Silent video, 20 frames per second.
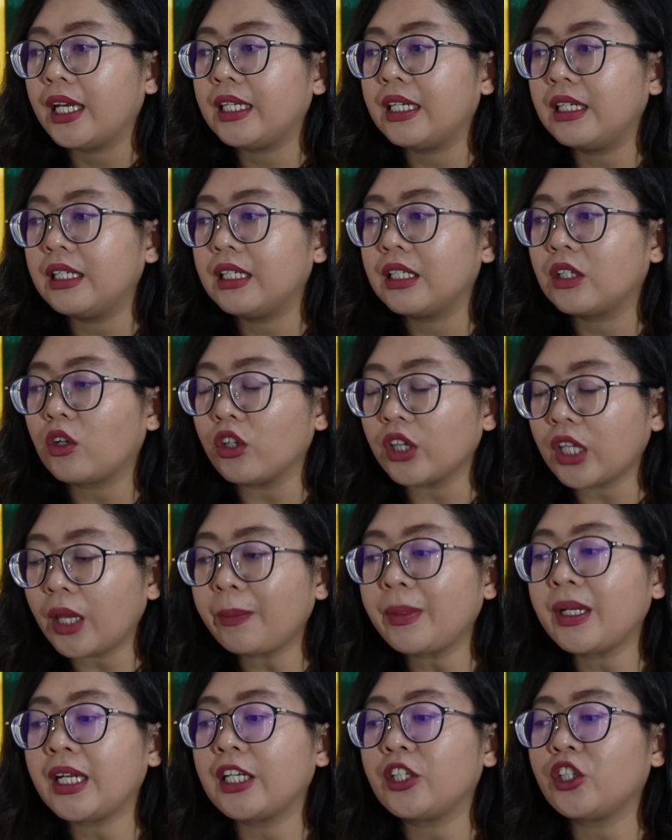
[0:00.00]
the
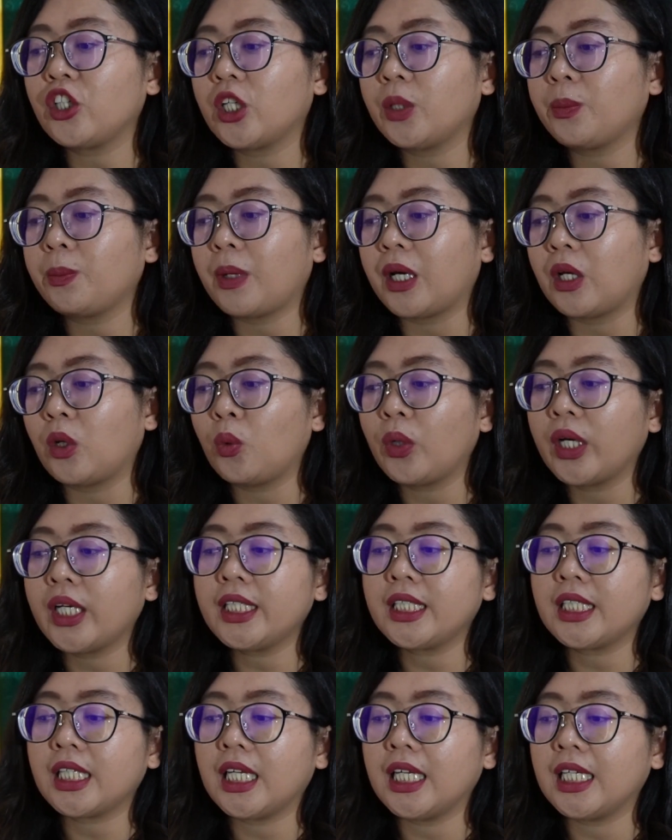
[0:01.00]
contamination
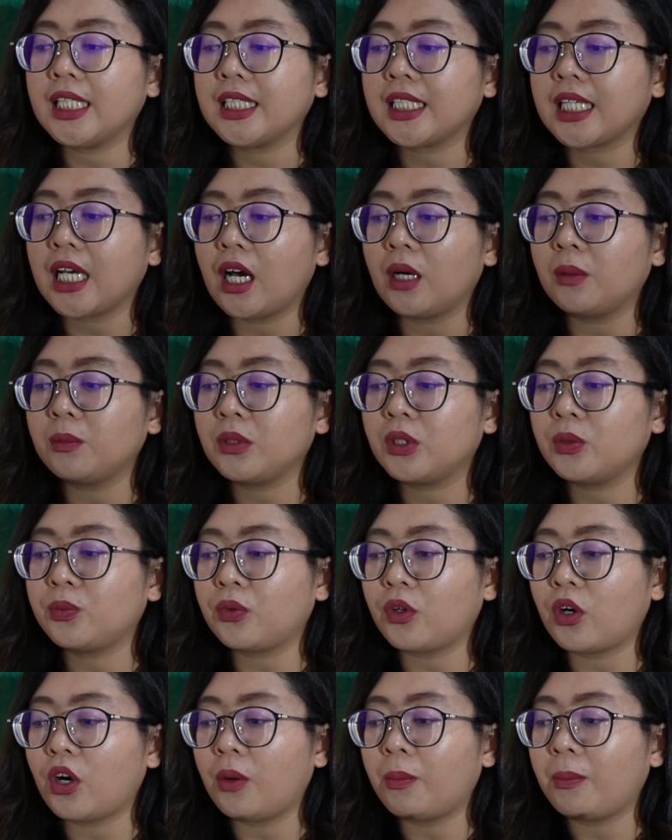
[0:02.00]
pathways comes
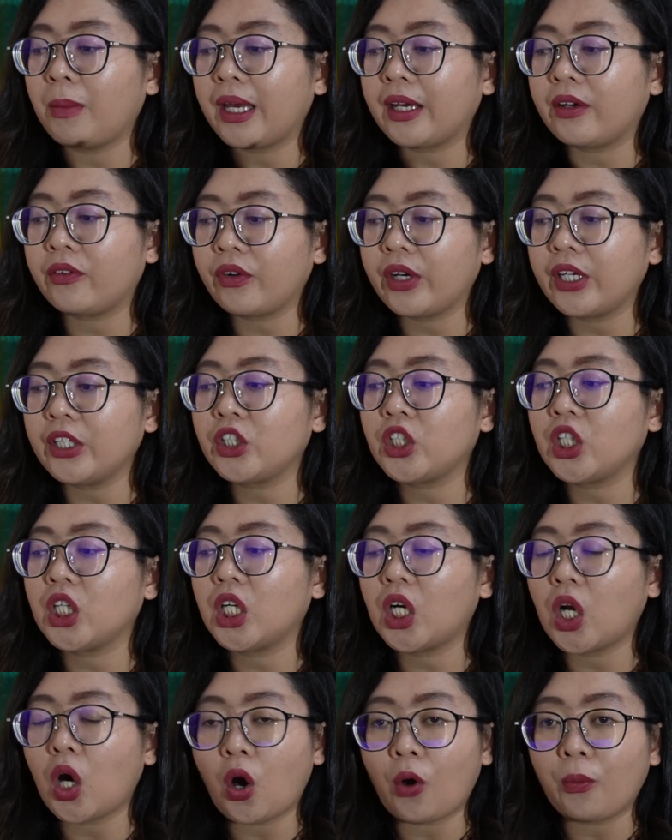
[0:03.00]
from
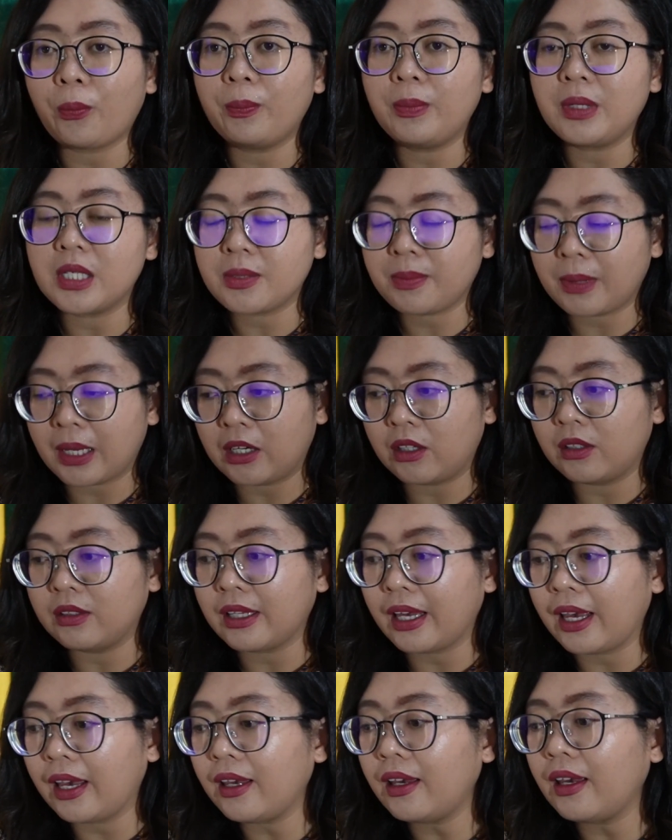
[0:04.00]
migration of bisphenol
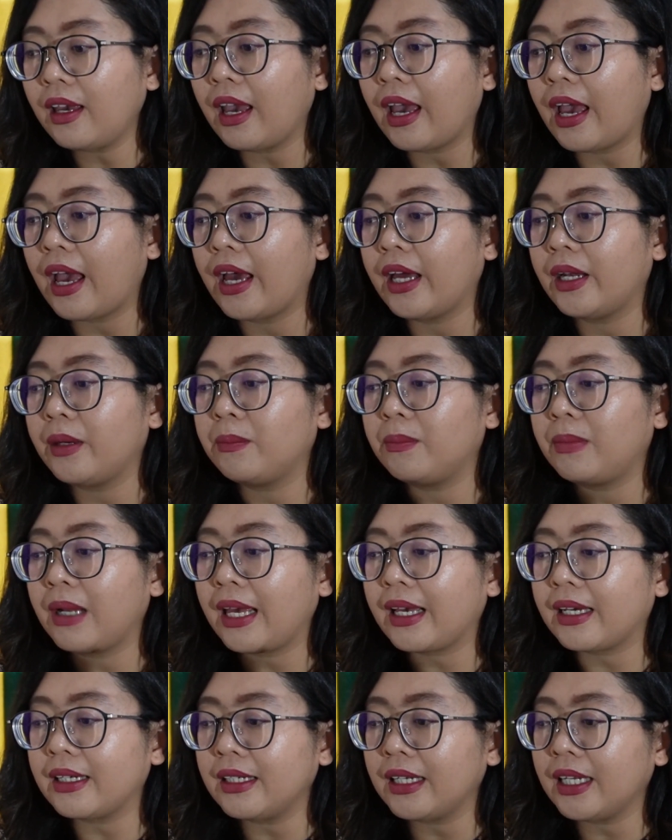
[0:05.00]
A and
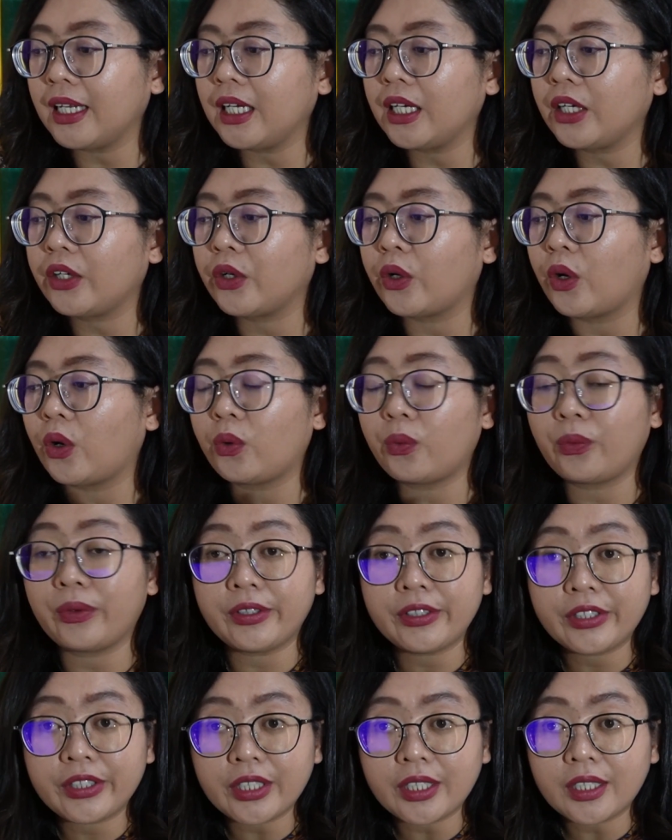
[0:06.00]
blackening,
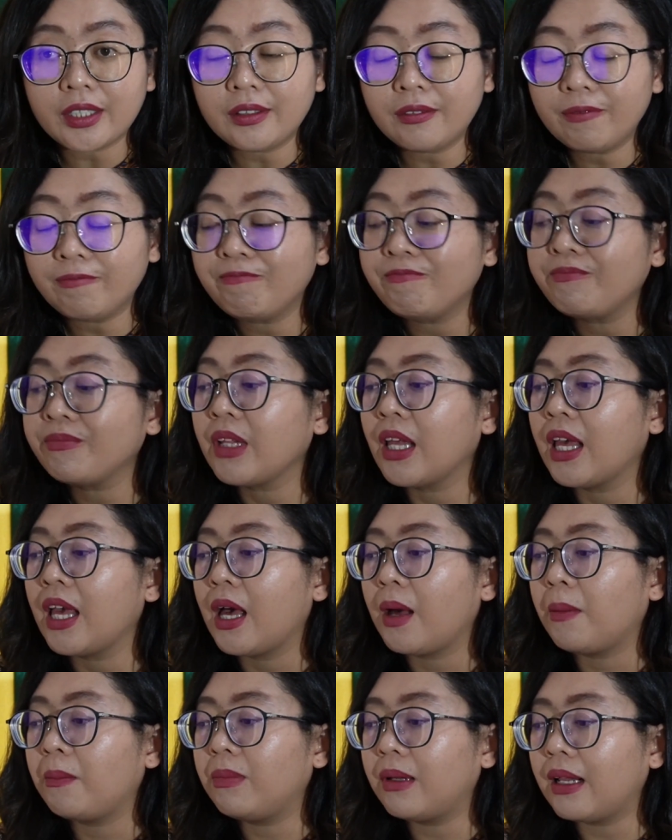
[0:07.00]
corrosion,
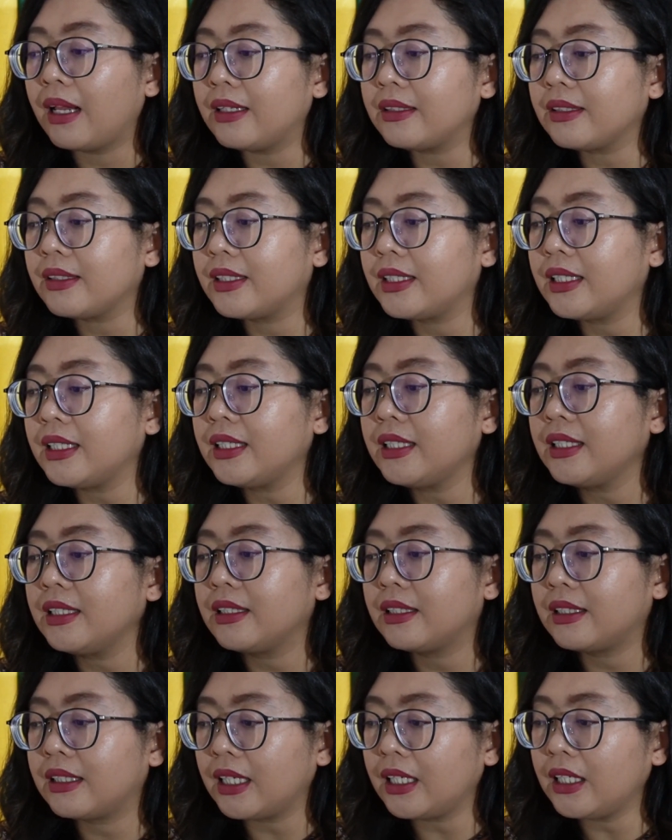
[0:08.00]
bulging,
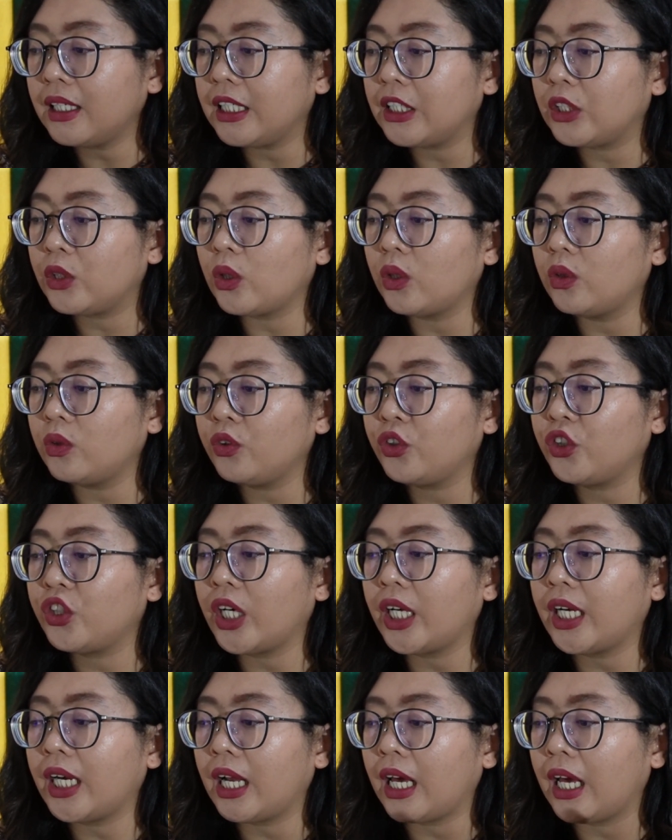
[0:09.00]
thin
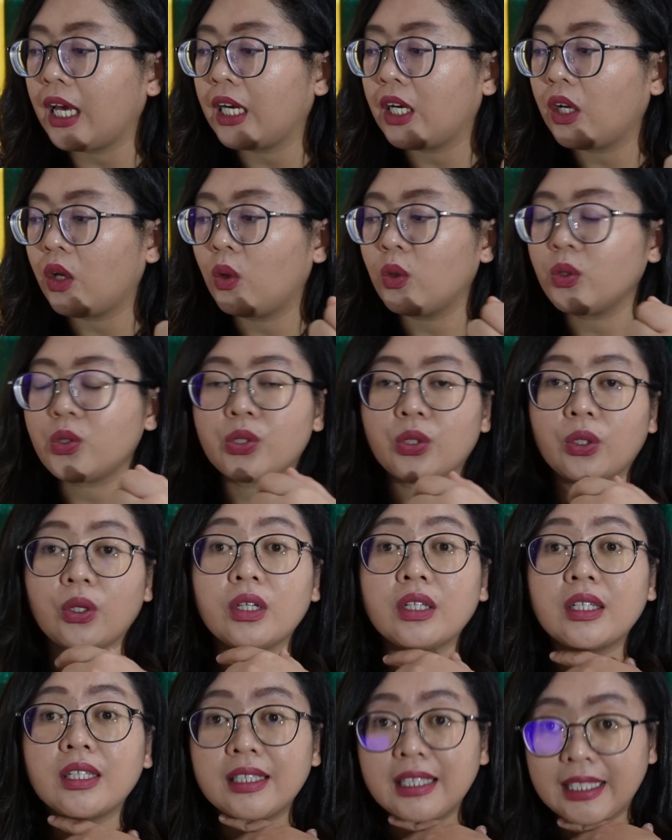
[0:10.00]
dissolution, and
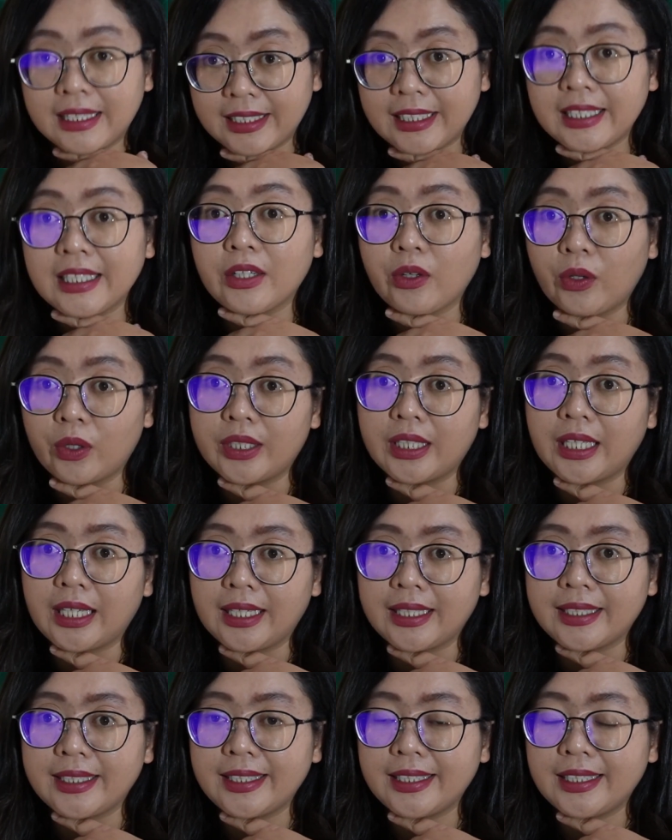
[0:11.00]
also leaching
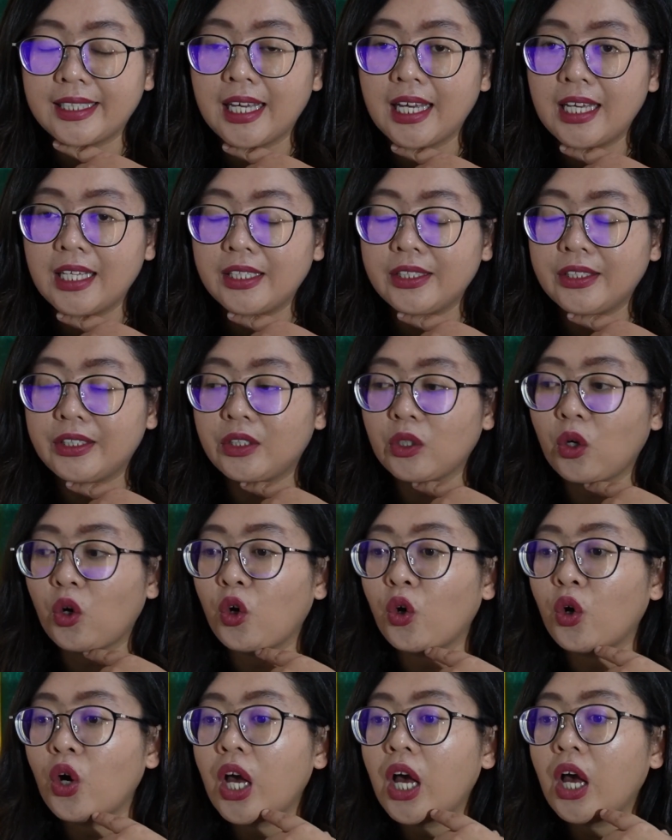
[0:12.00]
coatings.
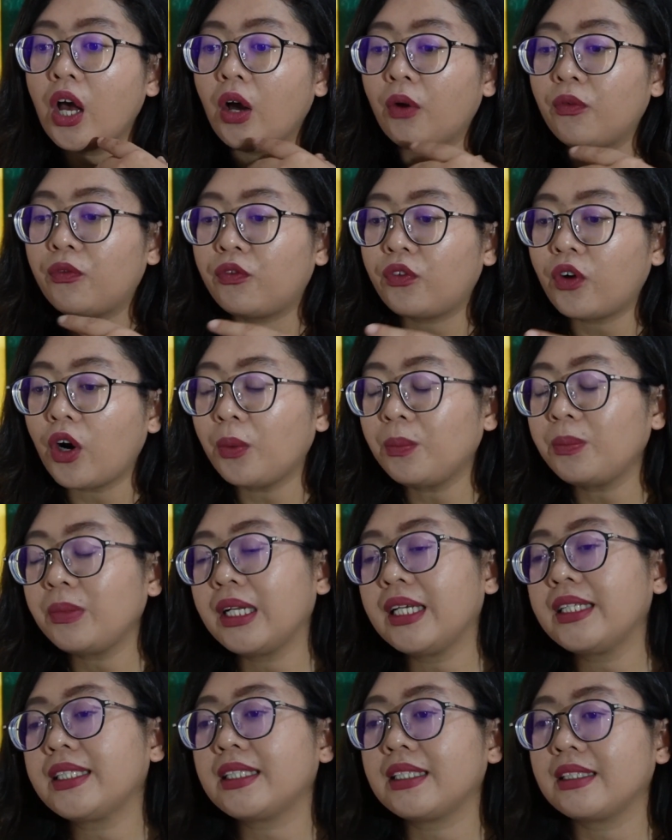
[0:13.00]
So from
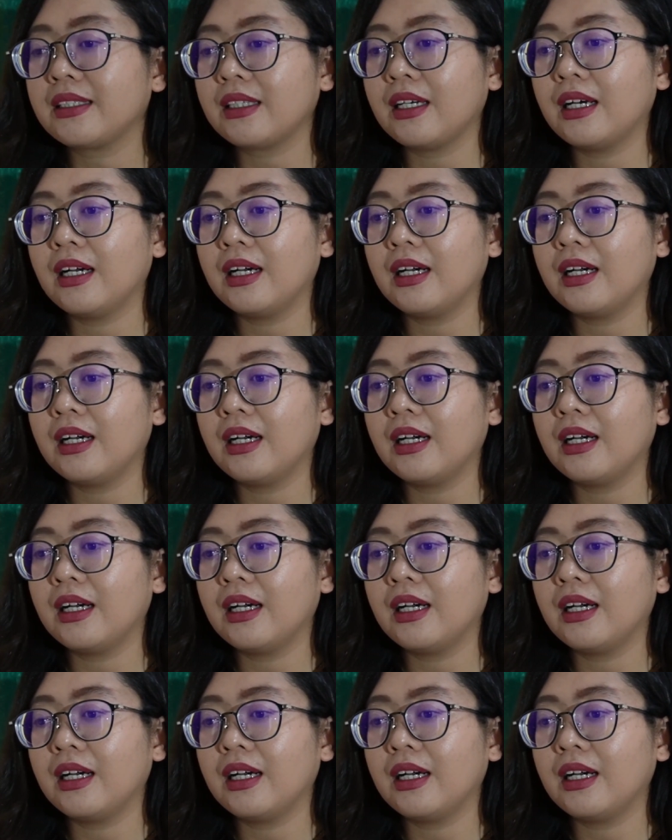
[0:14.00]
this